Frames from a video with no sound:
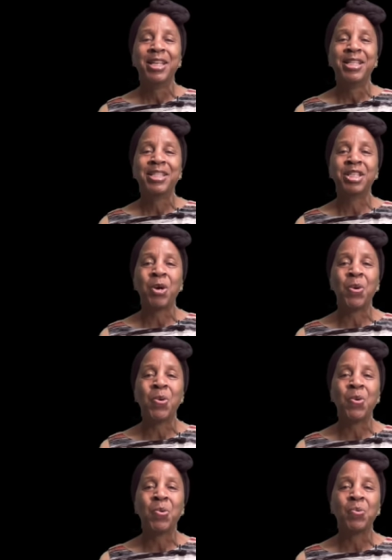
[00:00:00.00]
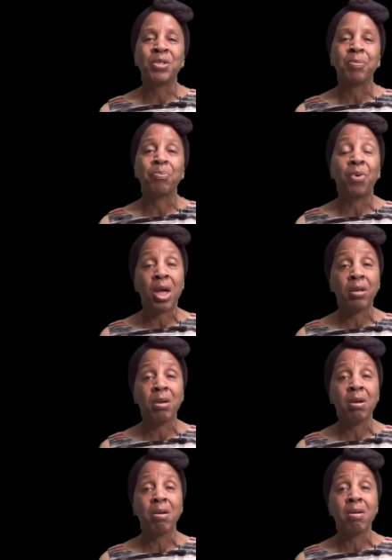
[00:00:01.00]
So we're proud of
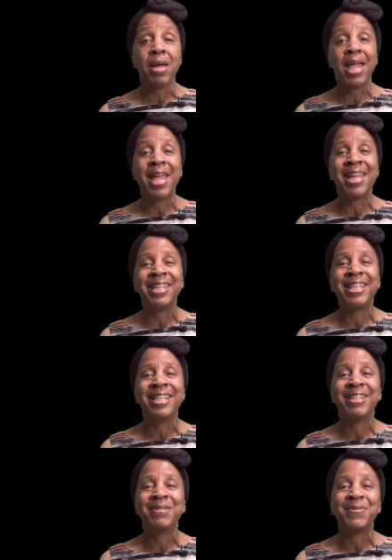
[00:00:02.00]
her, and uh,